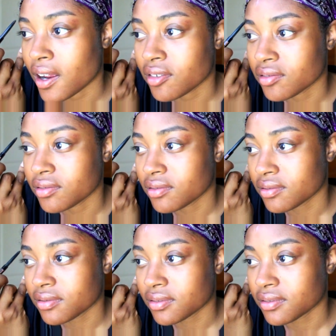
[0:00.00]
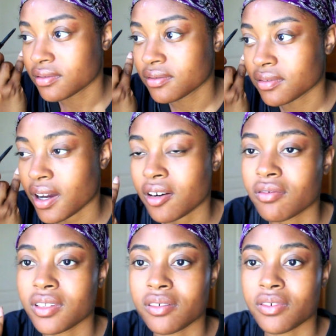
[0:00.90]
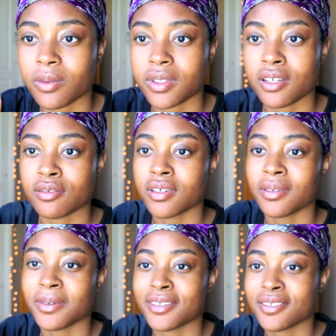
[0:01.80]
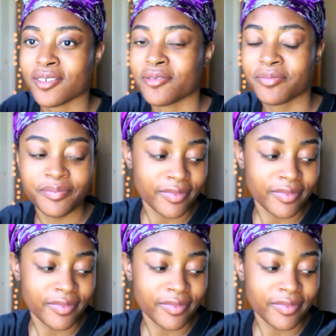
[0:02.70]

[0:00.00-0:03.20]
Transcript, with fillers: I don't, I don't really fuck with that school anyway, so.